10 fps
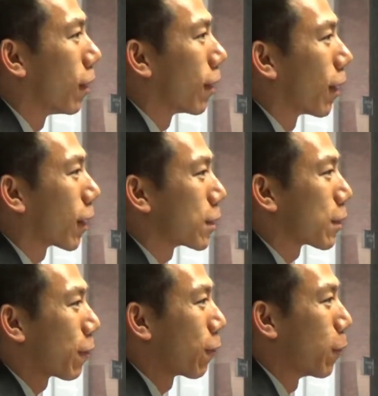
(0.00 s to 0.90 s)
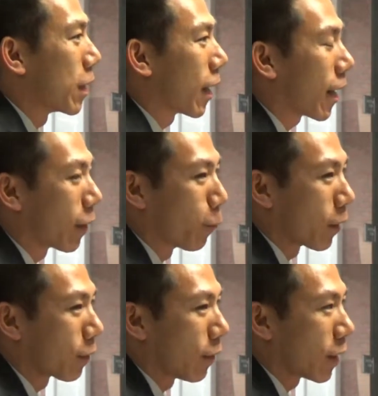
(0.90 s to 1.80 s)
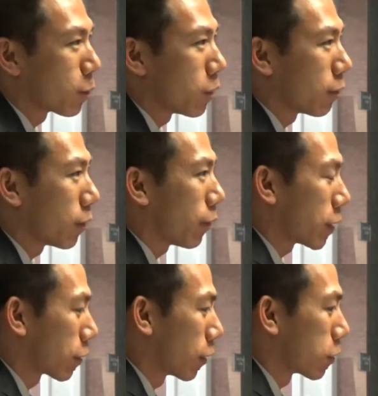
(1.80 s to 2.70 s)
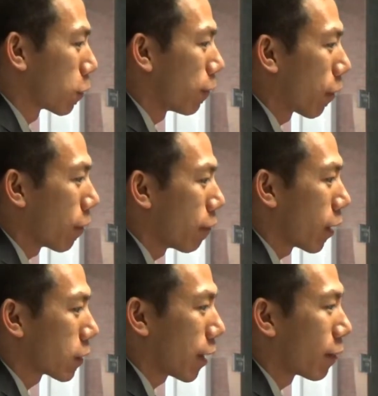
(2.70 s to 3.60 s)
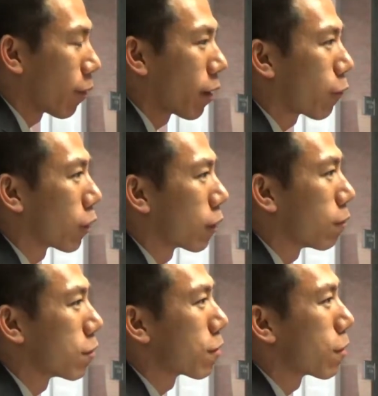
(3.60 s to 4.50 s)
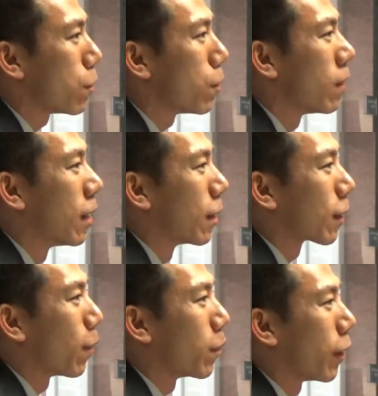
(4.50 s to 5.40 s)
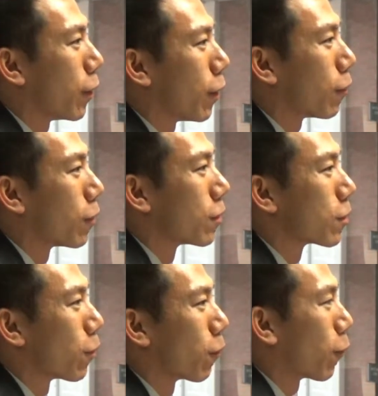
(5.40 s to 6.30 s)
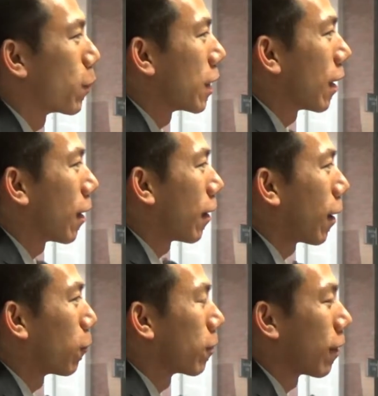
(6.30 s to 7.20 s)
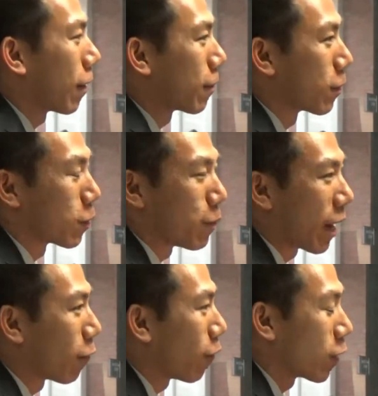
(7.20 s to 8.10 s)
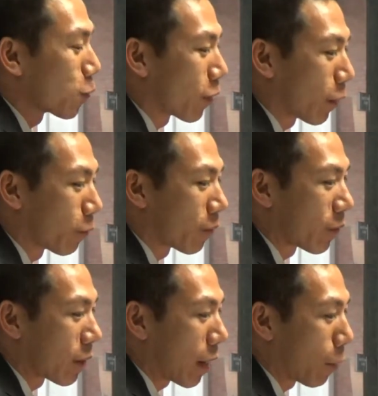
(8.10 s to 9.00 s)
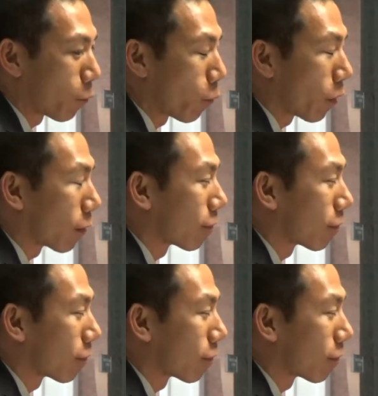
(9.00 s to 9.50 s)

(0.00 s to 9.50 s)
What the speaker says: Because for me, I had to wait till the last minute. If I studied so far in advance, I'd probably forget the material come day of. So for me, I would, this is bad advice, but I would wait.